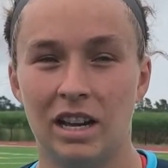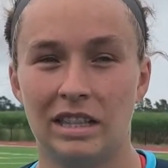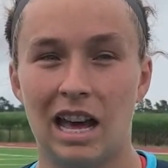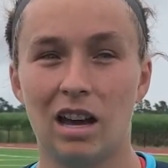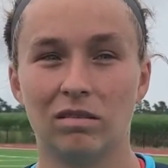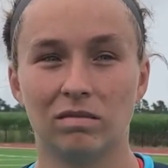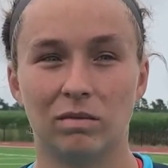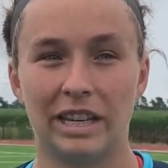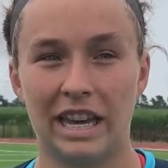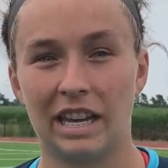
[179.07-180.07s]
that
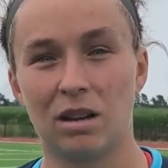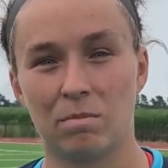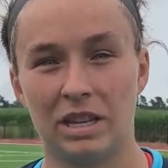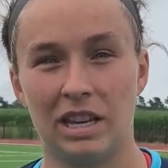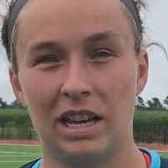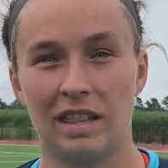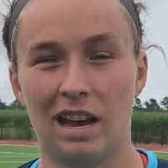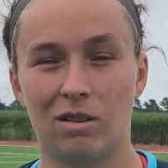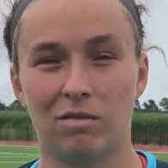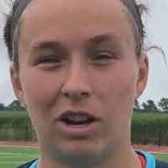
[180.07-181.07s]
we can compete and that
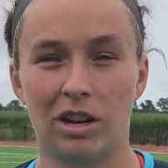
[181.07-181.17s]
we are a